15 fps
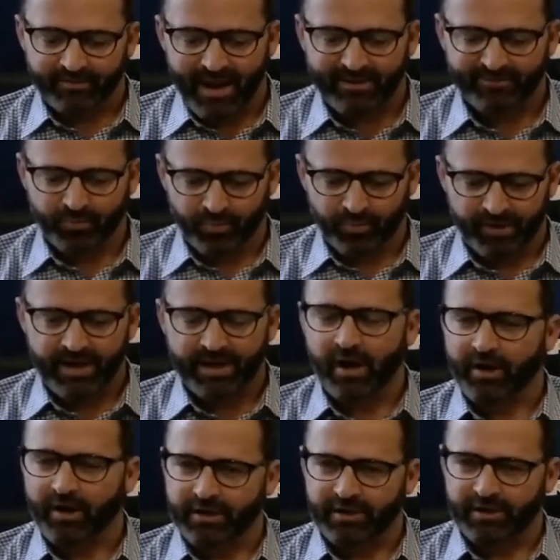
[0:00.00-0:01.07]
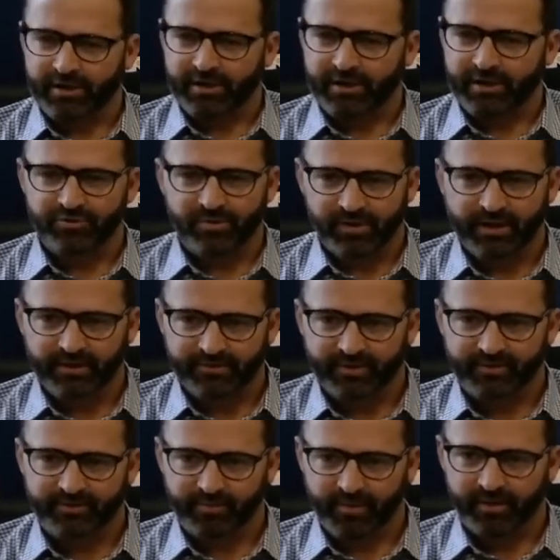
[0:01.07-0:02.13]
hasn't really hit our industry like it's
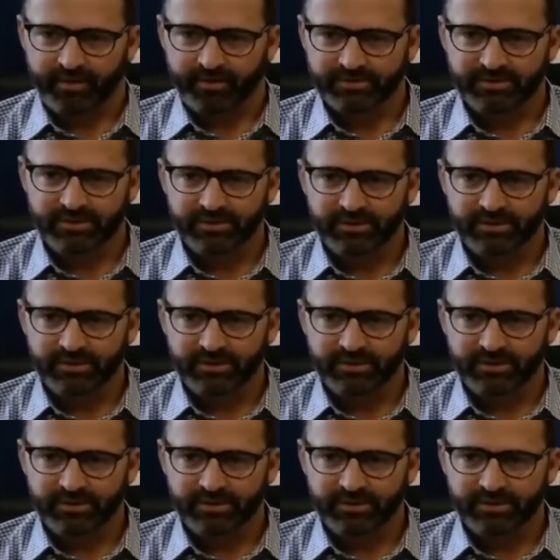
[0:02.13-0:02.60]
hit some others.